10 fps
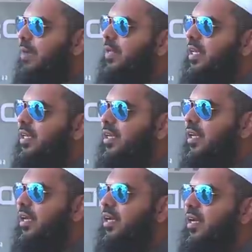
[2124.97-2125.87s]
I mean,
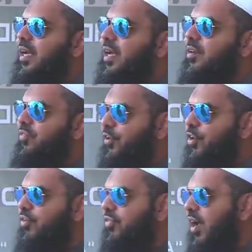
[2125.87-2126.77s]
uh, for
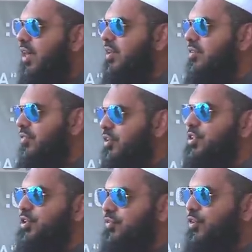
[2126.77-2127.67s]
your anything? father,
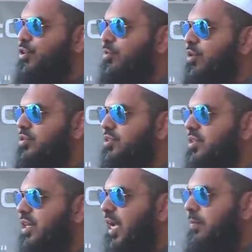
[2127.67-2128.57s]
first and foremost,
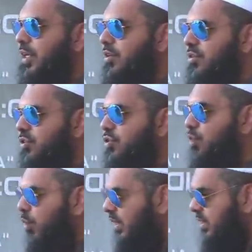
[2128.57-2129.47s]
I mean,
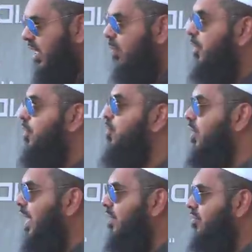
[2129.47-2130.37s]
show Islam in
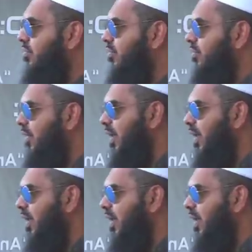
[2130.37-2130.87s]
your life, mm.